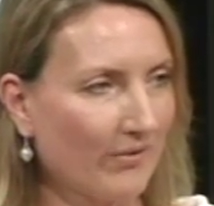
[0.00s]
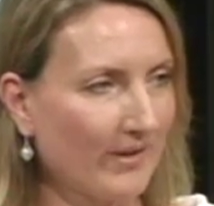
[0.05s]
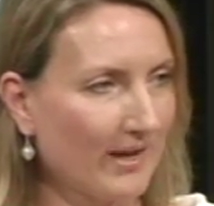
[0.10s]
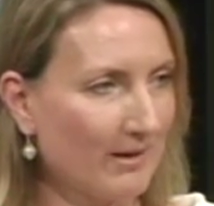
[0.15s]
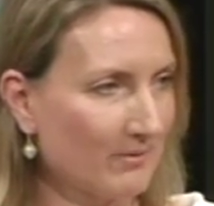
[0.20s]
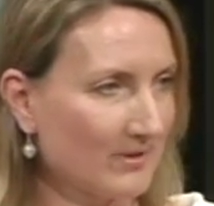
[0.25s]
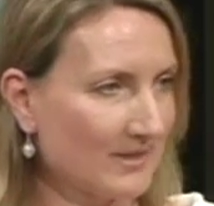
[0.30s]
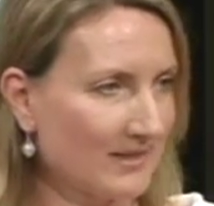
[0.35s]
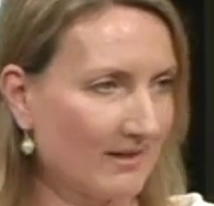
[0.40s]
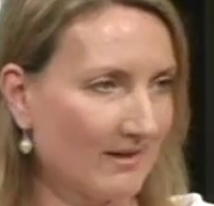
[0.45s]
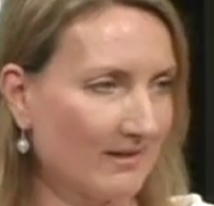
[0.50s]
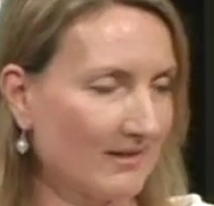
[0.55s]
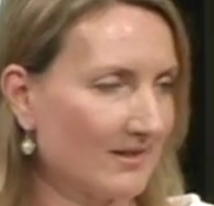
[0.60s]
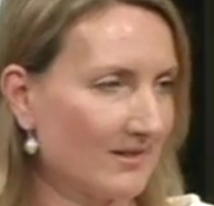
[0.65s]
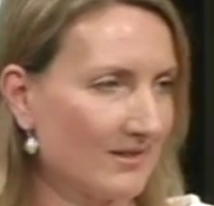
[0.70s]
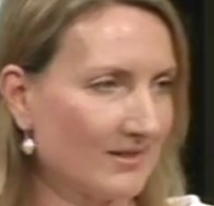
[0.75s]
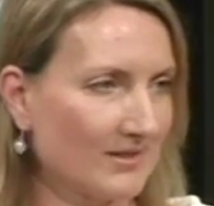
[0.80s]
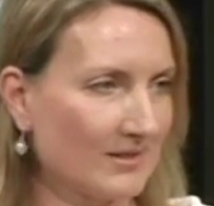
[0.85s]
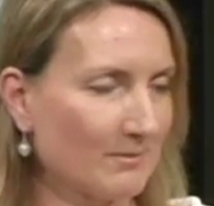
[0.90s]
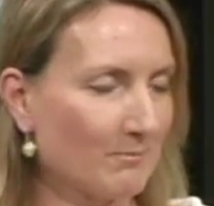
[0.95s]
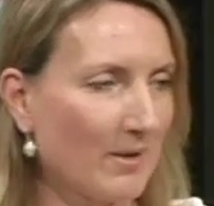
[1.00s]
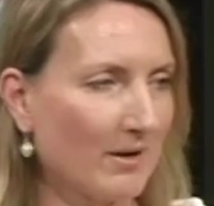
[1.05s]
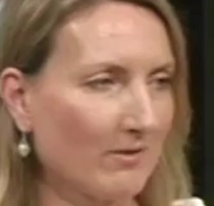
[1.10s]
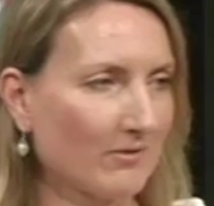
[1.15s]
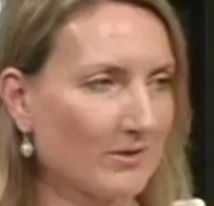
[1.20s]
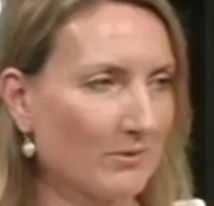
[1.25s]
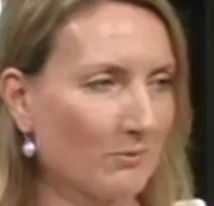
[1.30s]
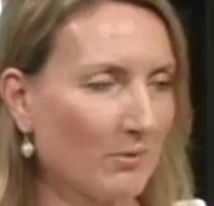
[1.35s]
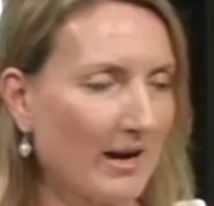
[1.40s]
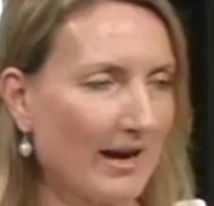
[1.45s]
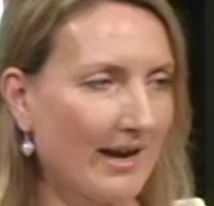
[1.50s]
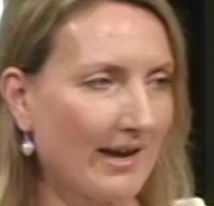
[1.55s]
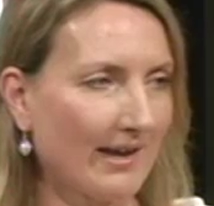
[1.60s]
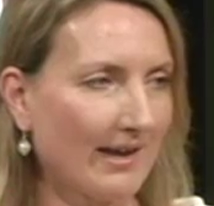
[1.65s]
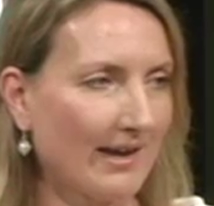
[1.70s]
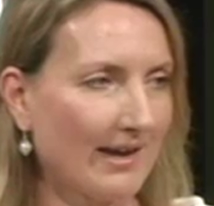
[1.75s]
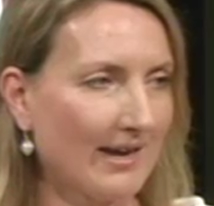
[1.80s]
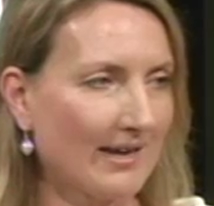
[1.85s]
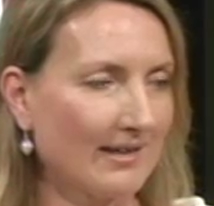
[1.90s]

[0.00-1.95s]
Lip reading: They were starting to just melt away,